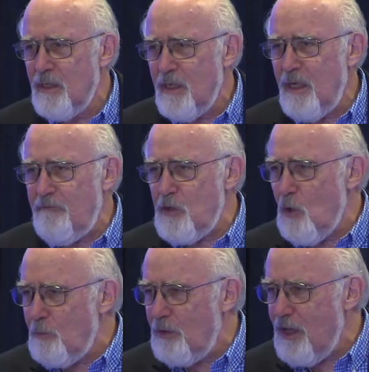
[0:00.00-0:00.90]
And if you
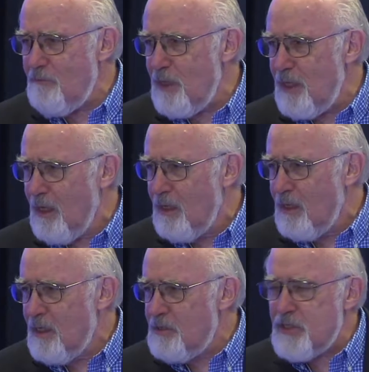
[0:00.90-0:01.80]
don't believe me,
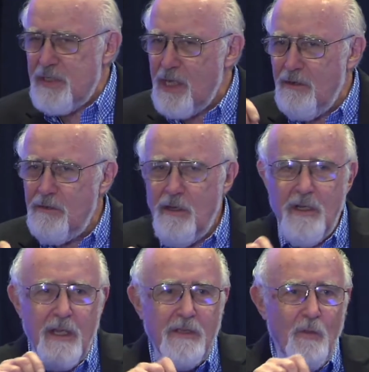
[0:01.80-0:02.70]
just take a
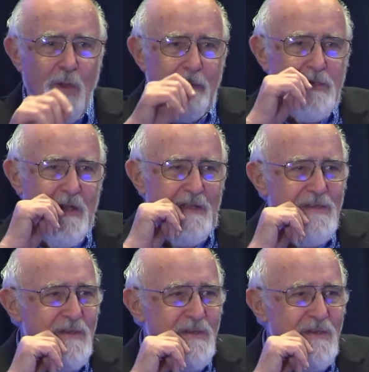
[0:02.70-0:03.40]
look at the websites,